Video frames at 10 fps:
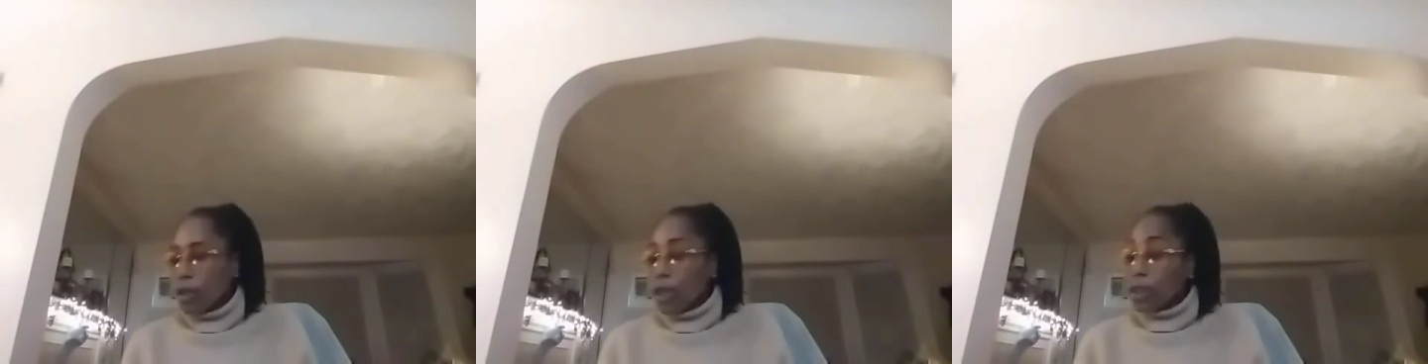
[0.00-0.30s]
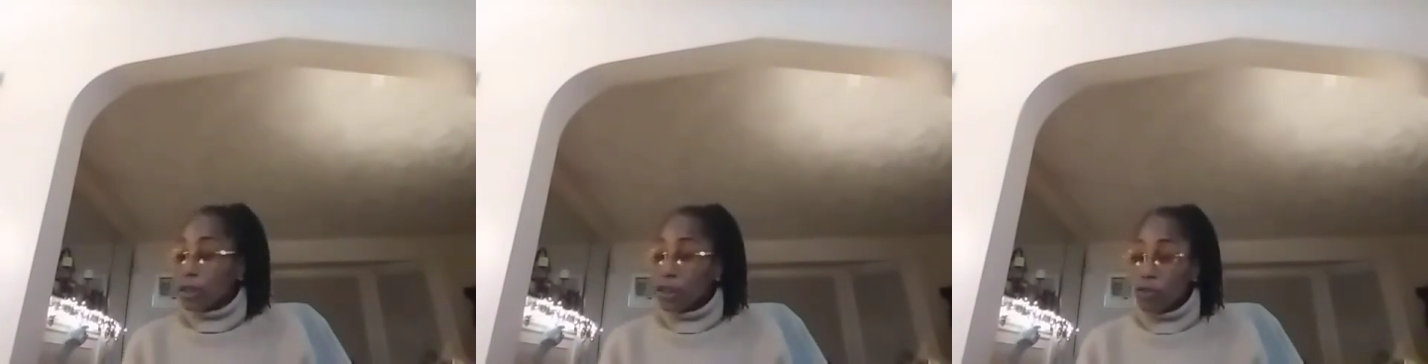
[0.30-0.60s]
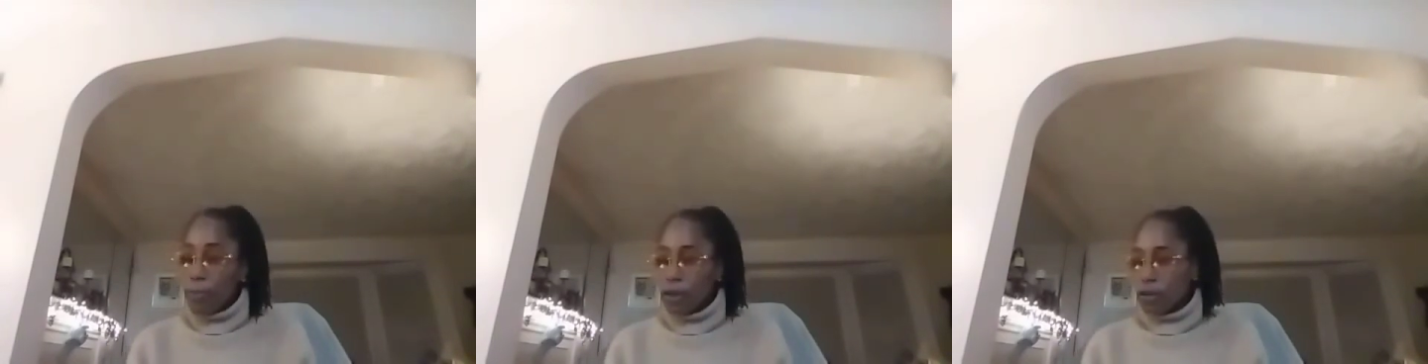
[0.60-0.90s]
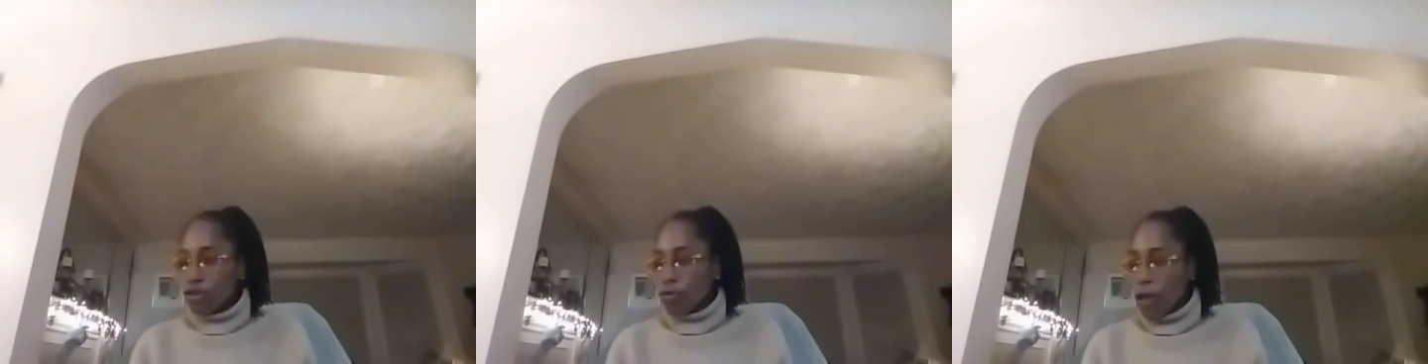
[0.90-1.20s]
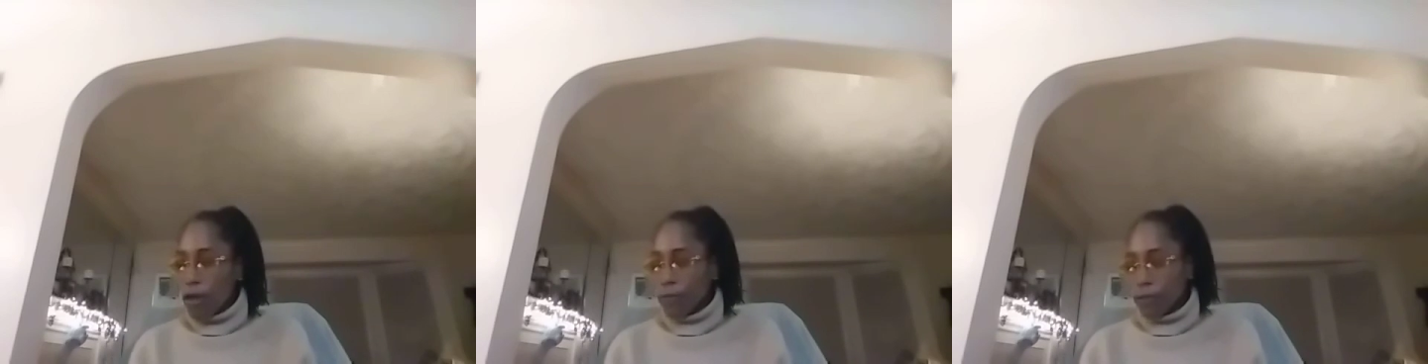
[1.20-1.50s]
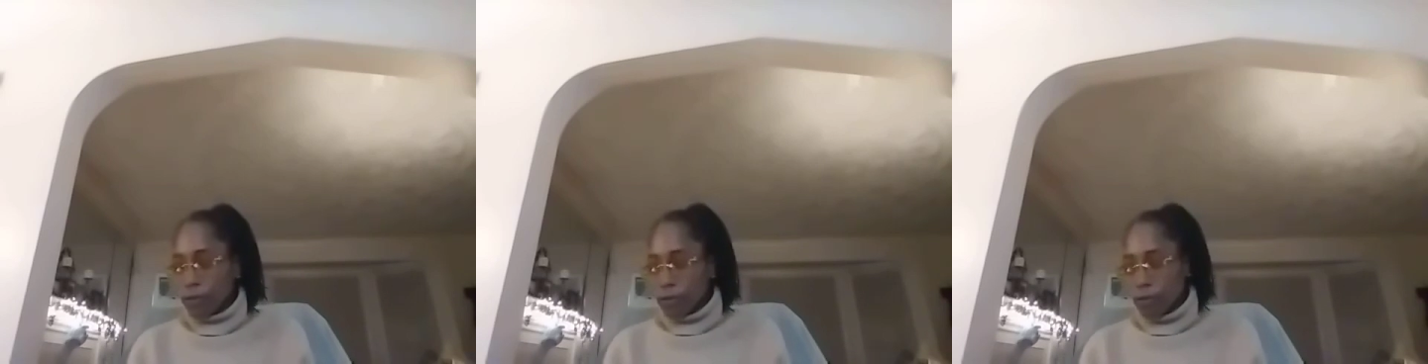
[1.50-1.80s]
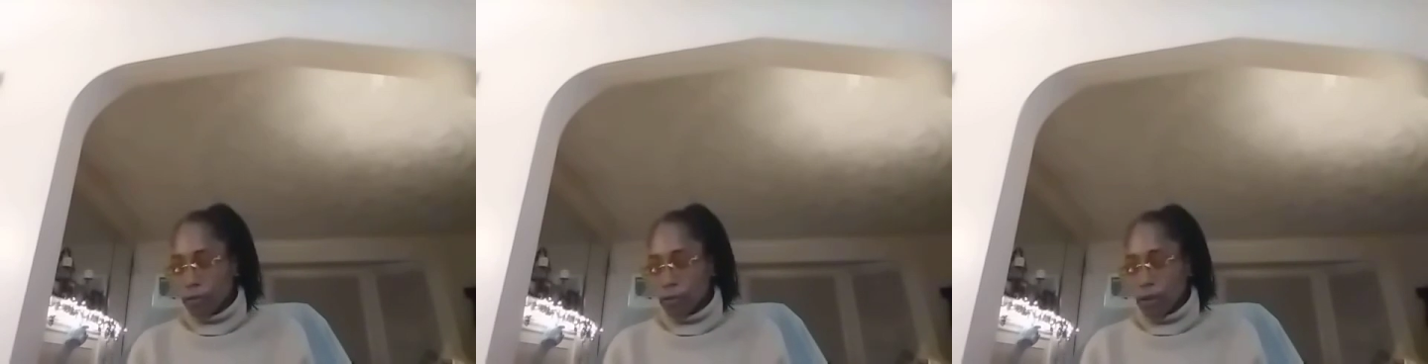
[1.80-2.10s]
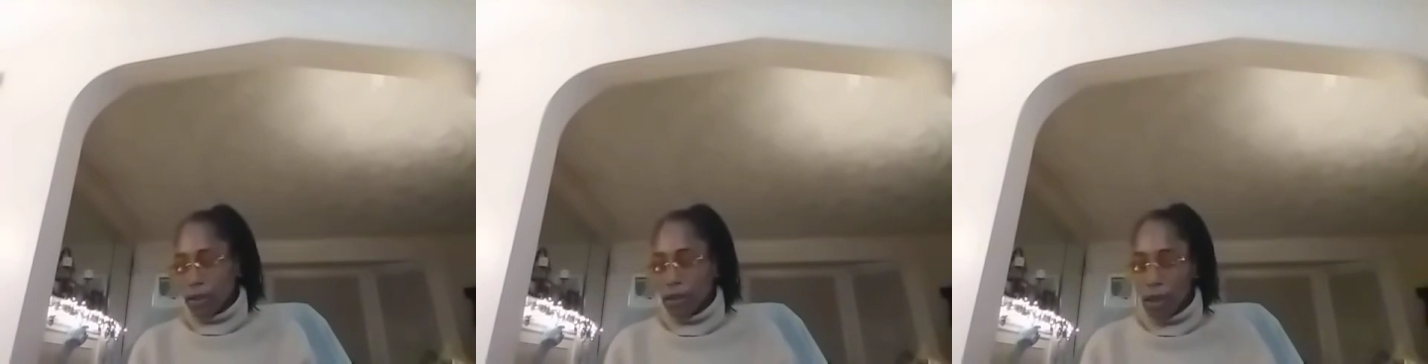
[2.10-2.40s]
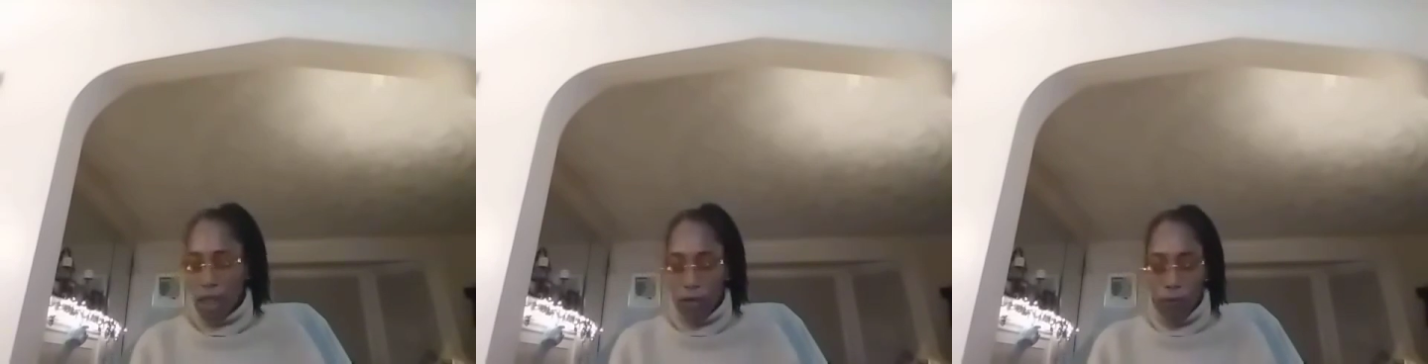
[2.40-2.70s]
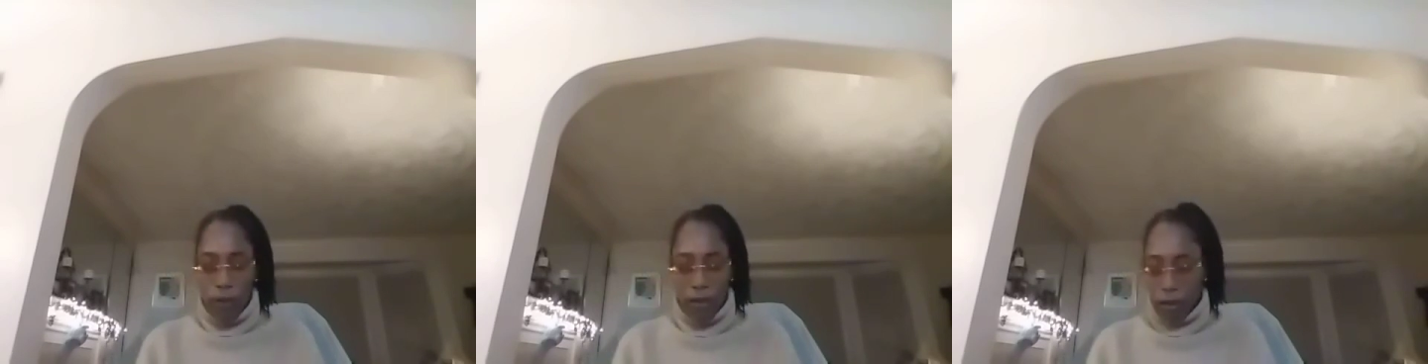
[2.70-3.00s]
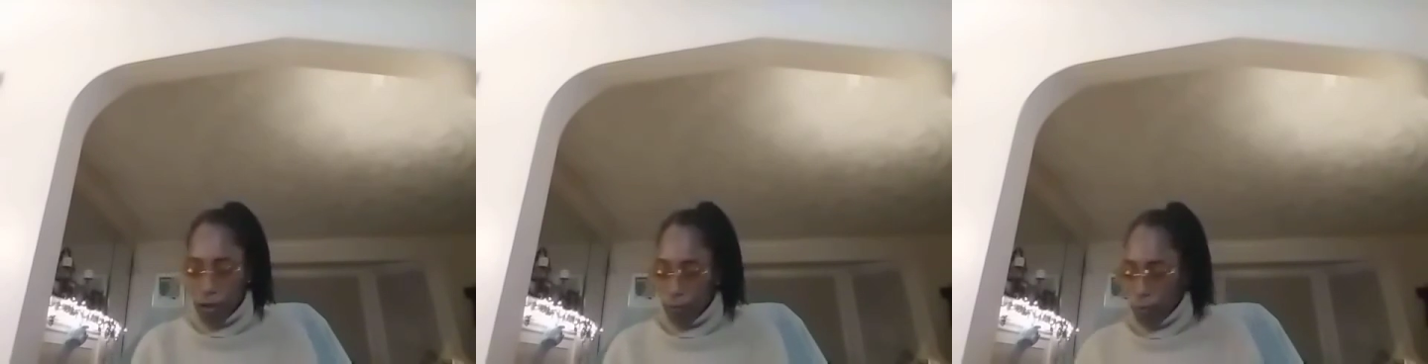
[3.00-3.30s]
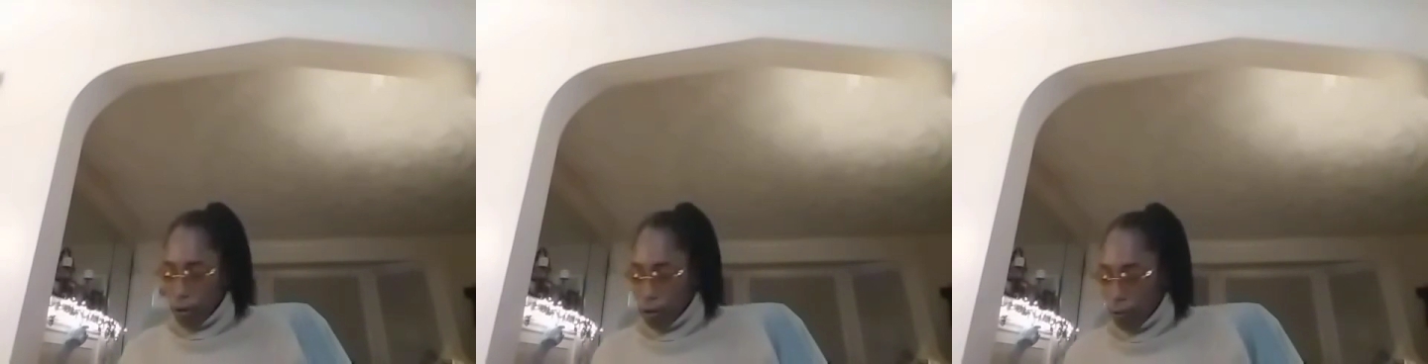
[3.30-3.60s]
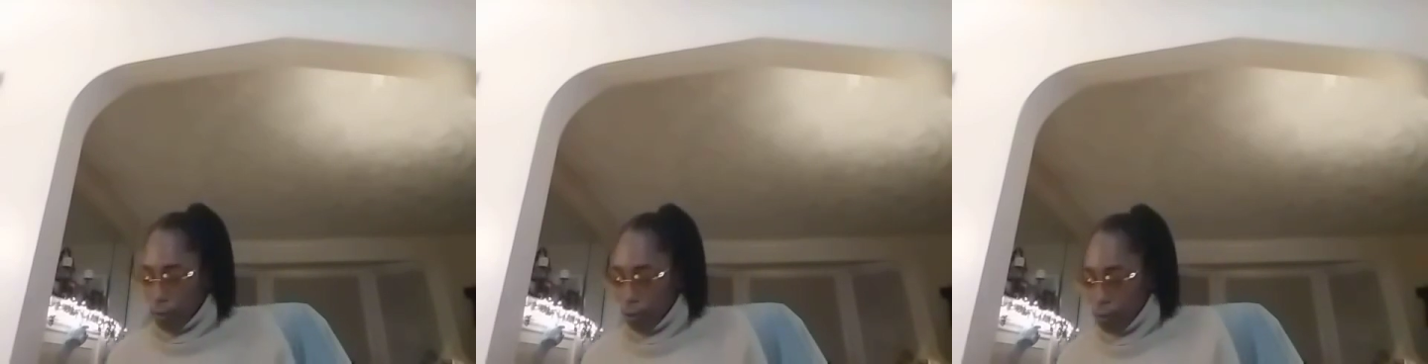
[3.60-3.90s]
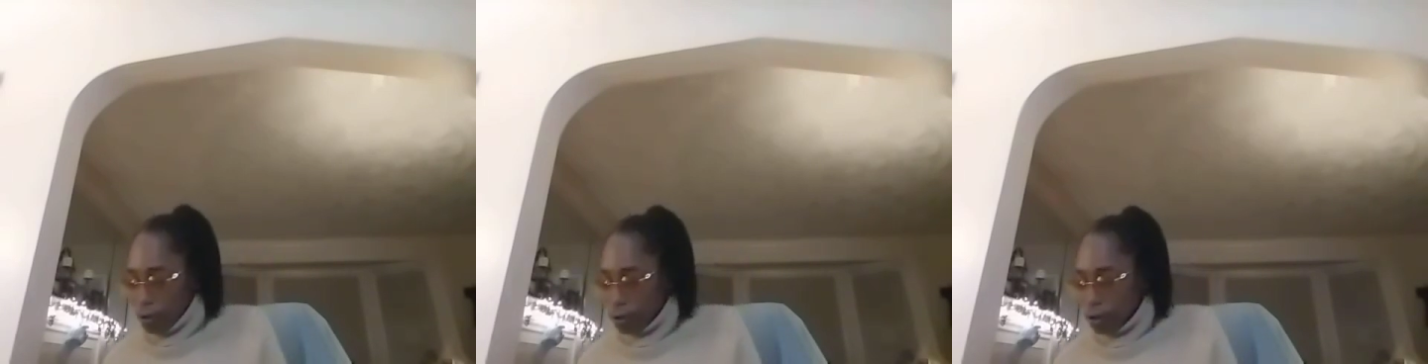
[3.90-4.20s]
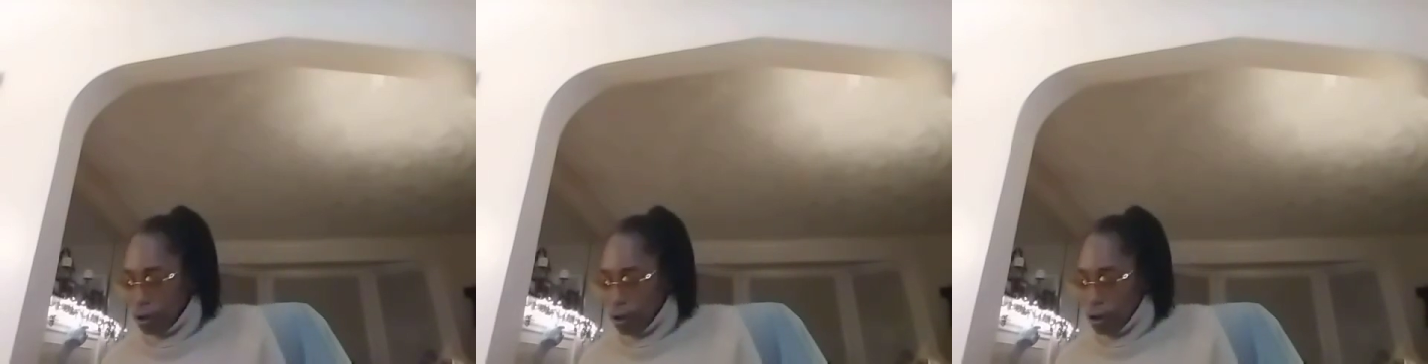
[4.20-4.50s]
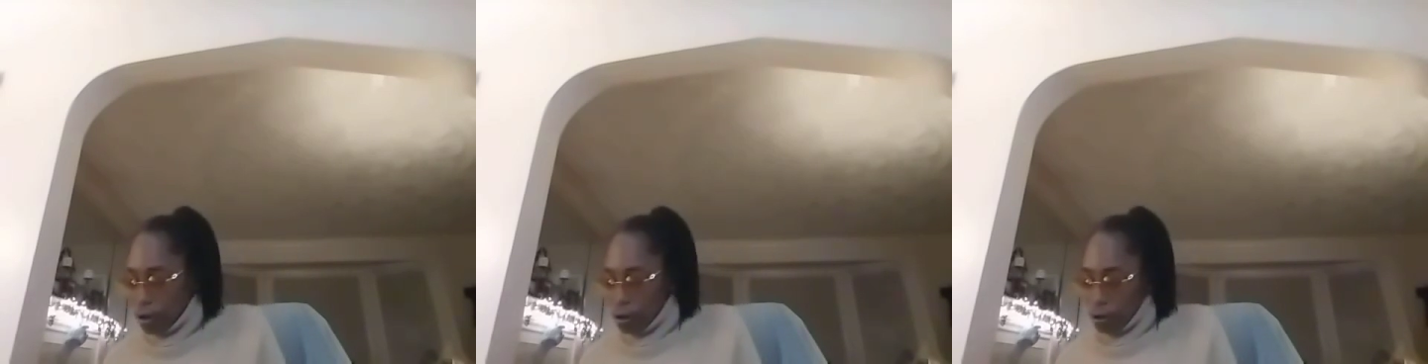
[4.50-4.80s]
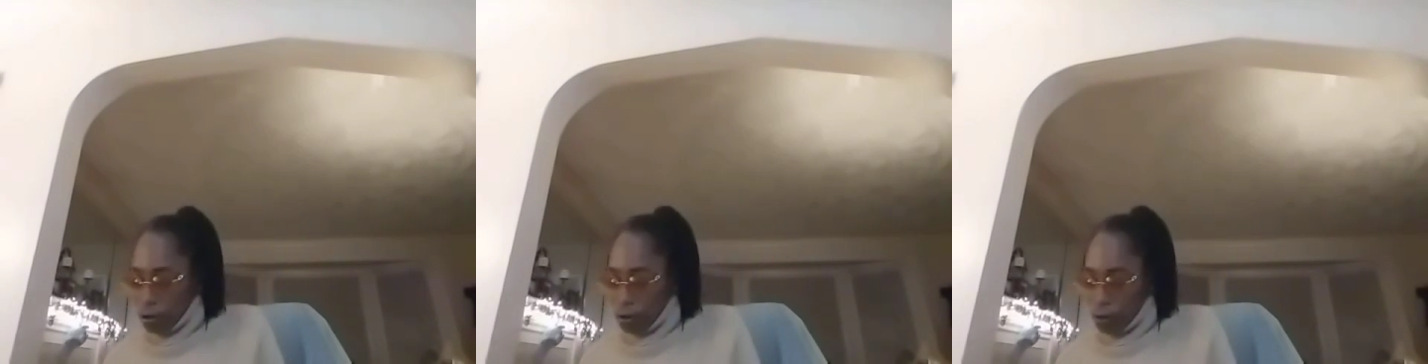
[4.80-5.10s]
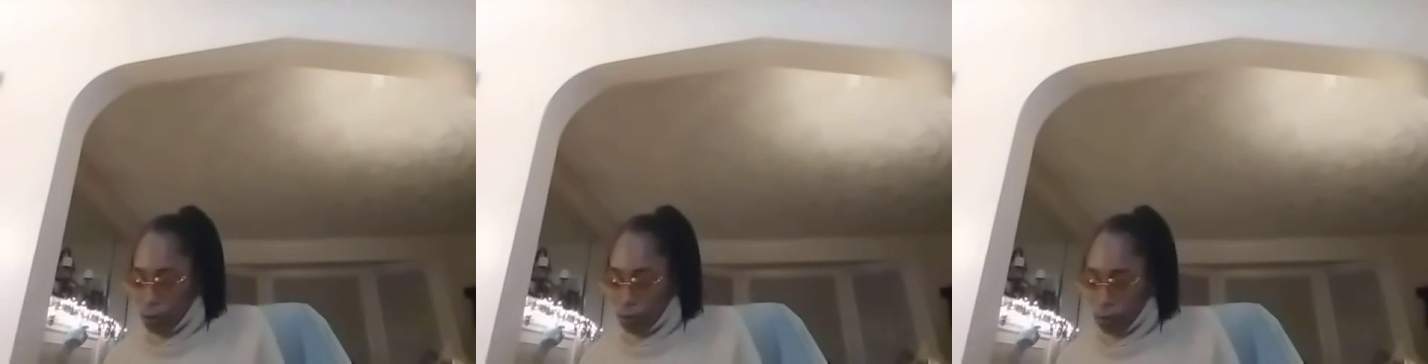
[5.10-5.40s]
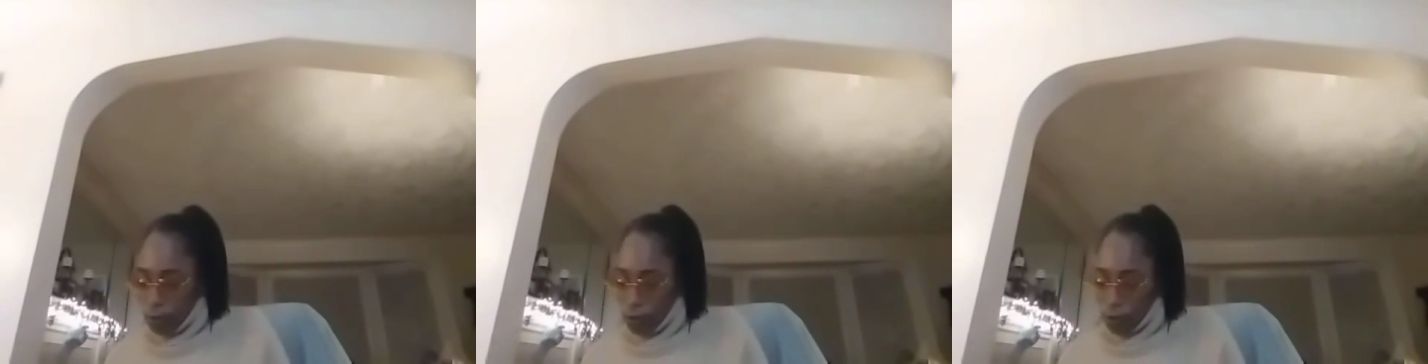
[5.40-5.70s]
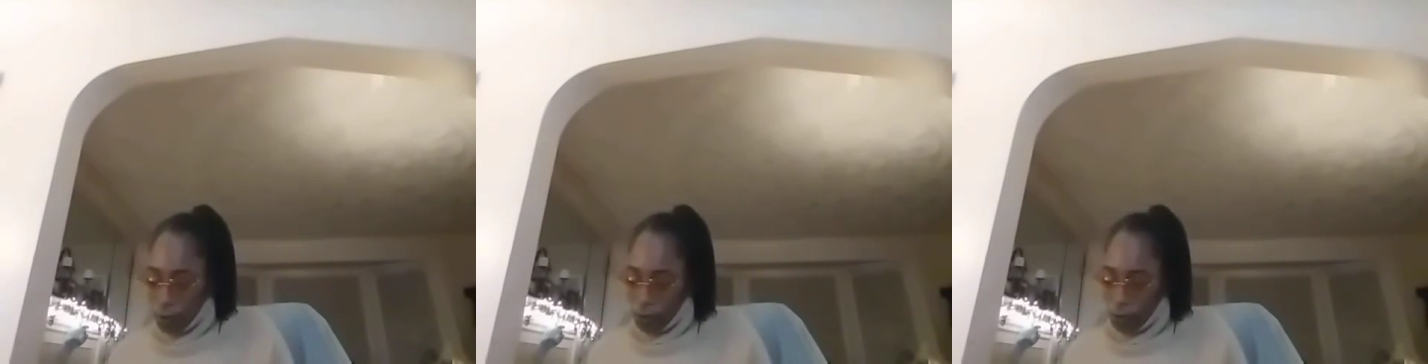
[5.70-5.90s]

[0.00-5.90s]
And I see you about to travel. And I see a lot of wedding commitments. So, you know.